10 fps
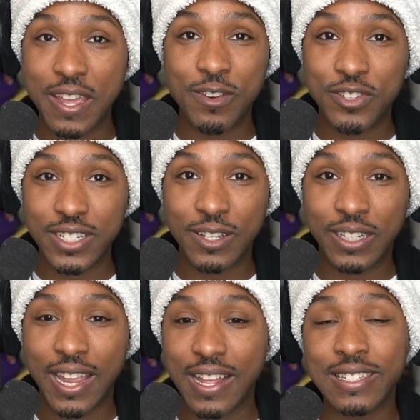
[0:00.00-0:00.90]
energy,
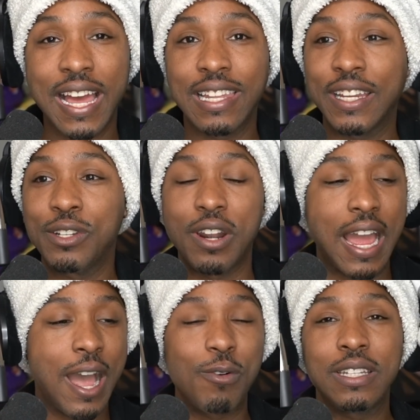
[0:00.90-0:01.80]
okay? It's not like you're
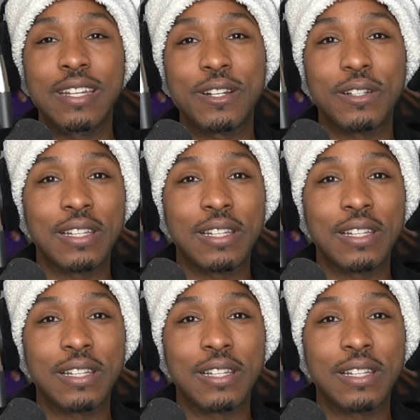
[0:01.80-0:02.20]
out here,